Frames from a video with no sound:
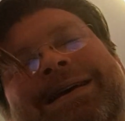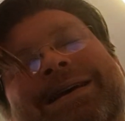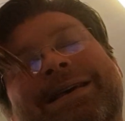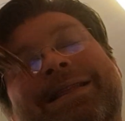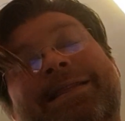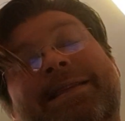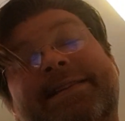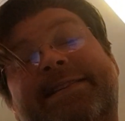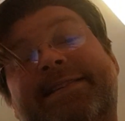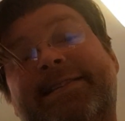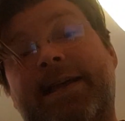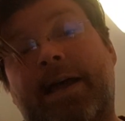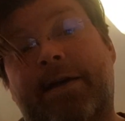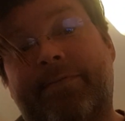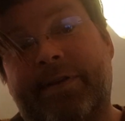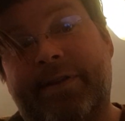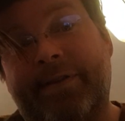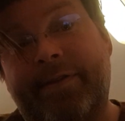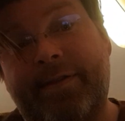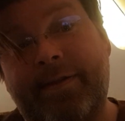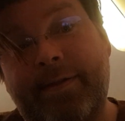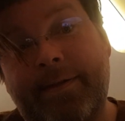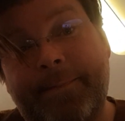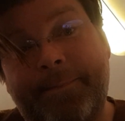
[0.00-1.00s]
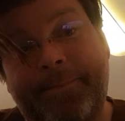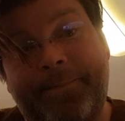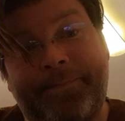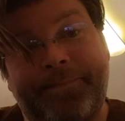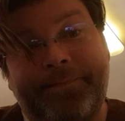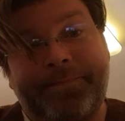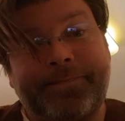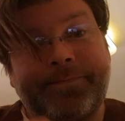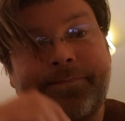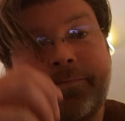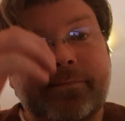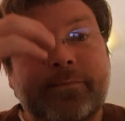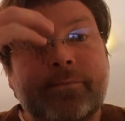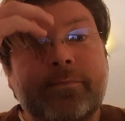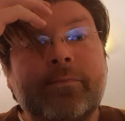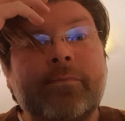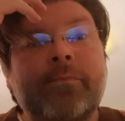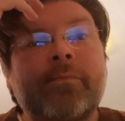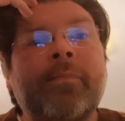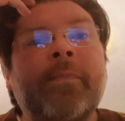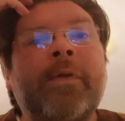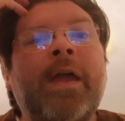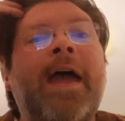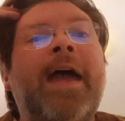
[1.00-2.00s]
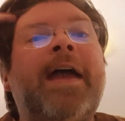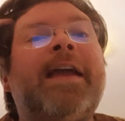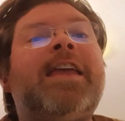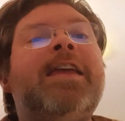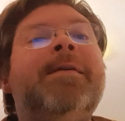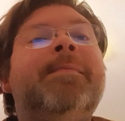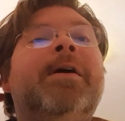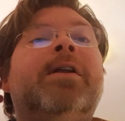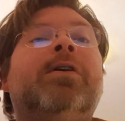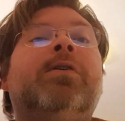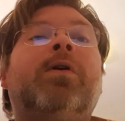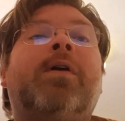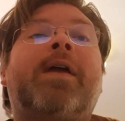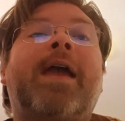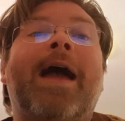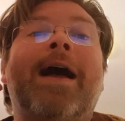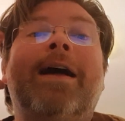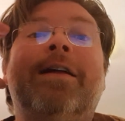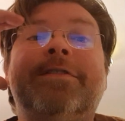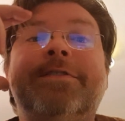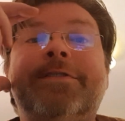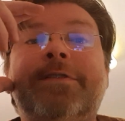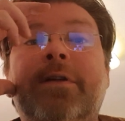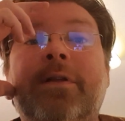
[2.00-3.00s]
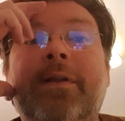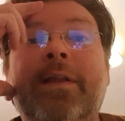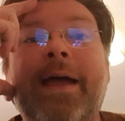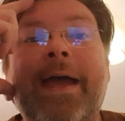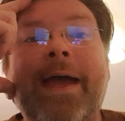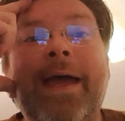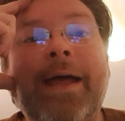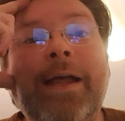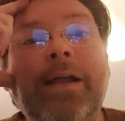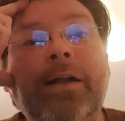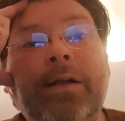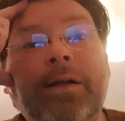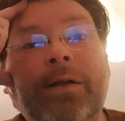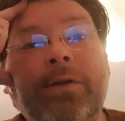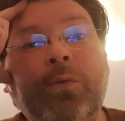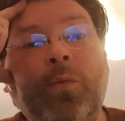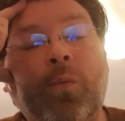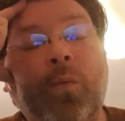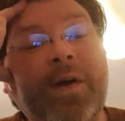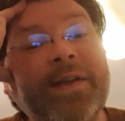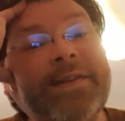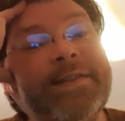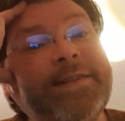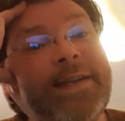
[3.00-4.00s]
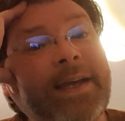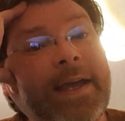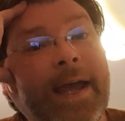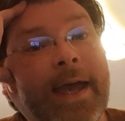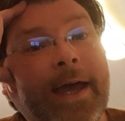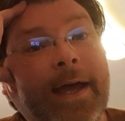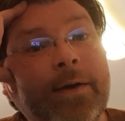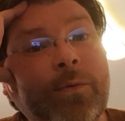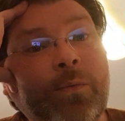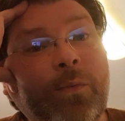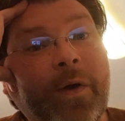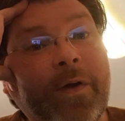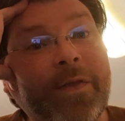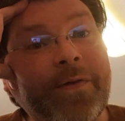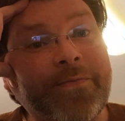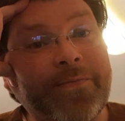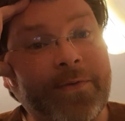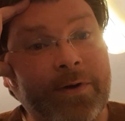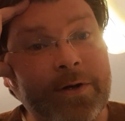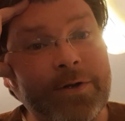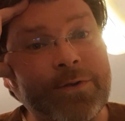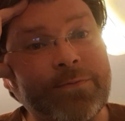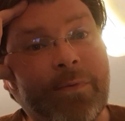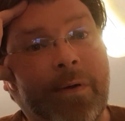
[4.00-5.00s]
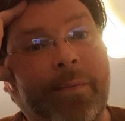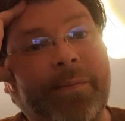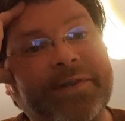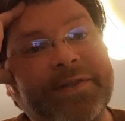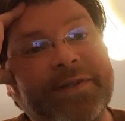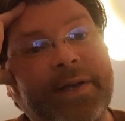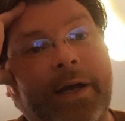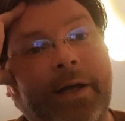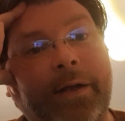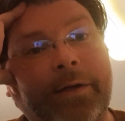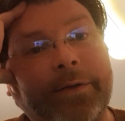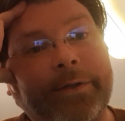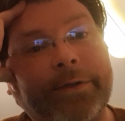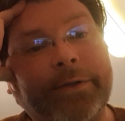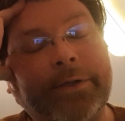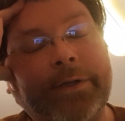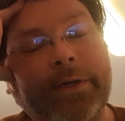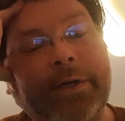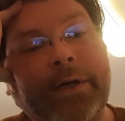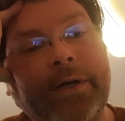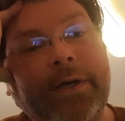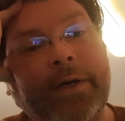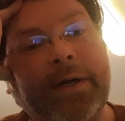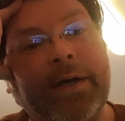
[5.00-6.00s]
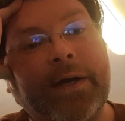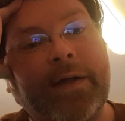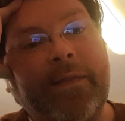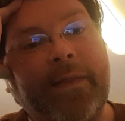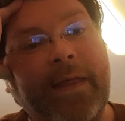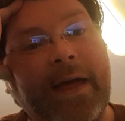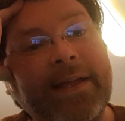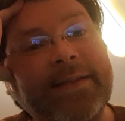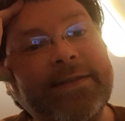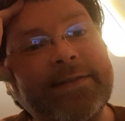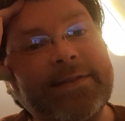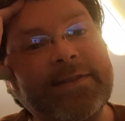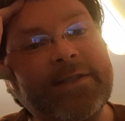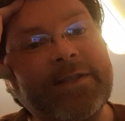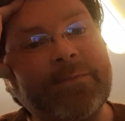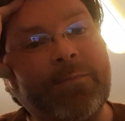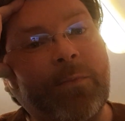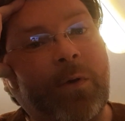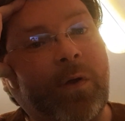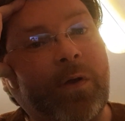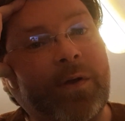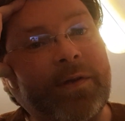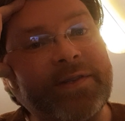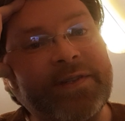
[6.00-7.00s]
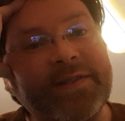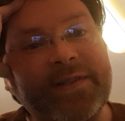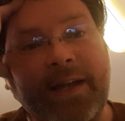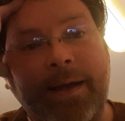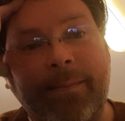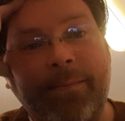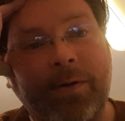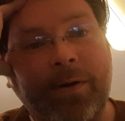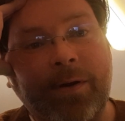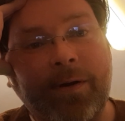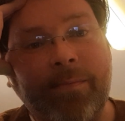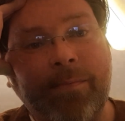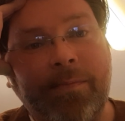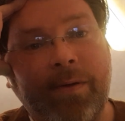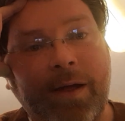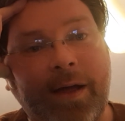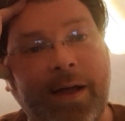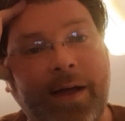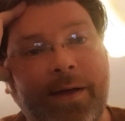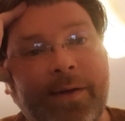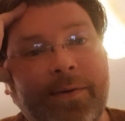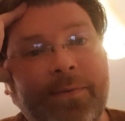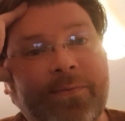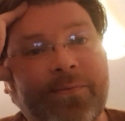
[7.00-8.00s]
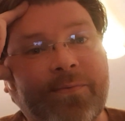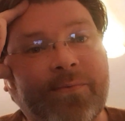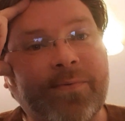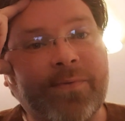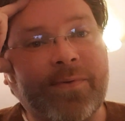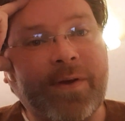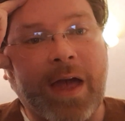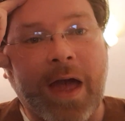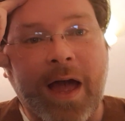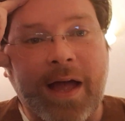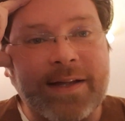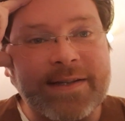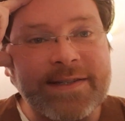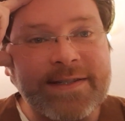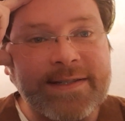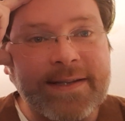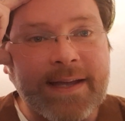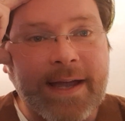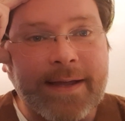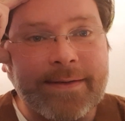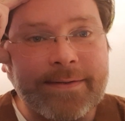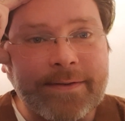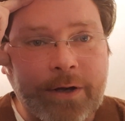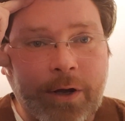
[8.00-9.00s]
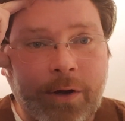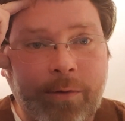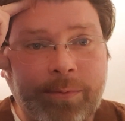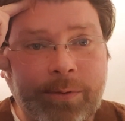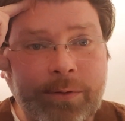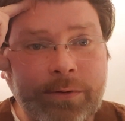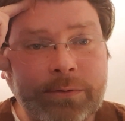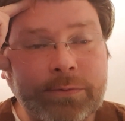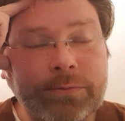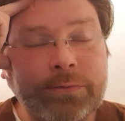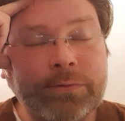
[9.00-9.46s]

The seventh ecumenical council held once again where the first one was held. That small suburb of Constantinople,